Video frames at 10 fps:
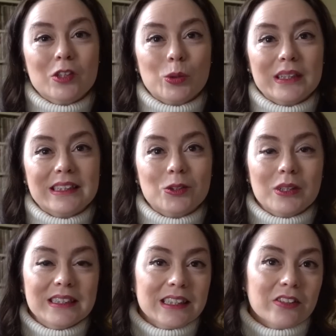For
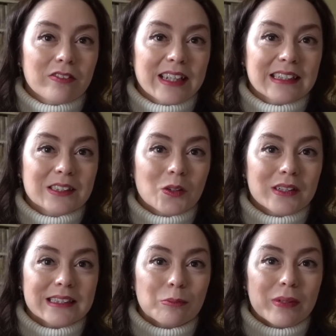2023 it's got
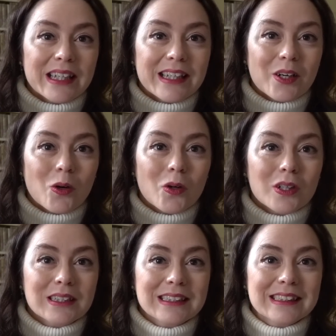this
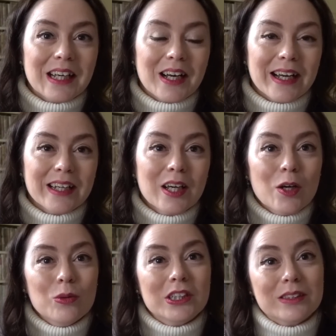peacock design,
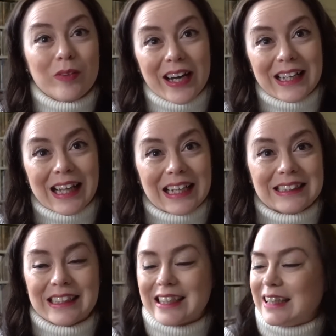which is very
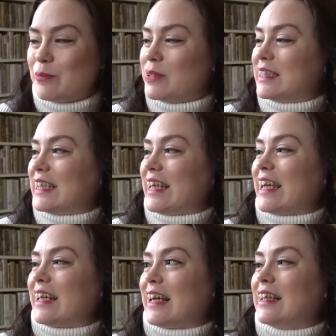classic Liberty,
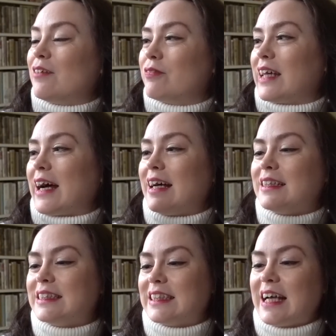and I love
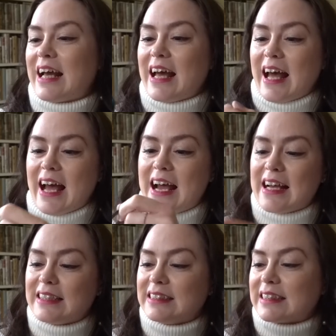that.
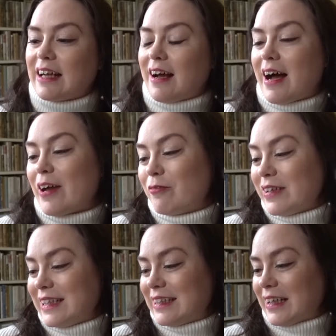And I
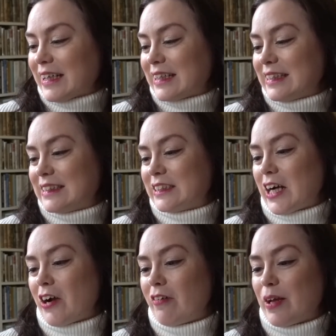really like this
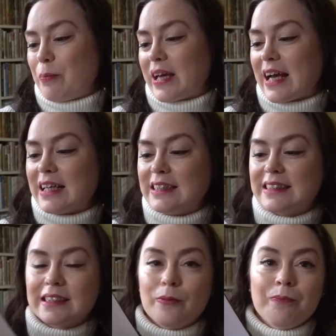diary because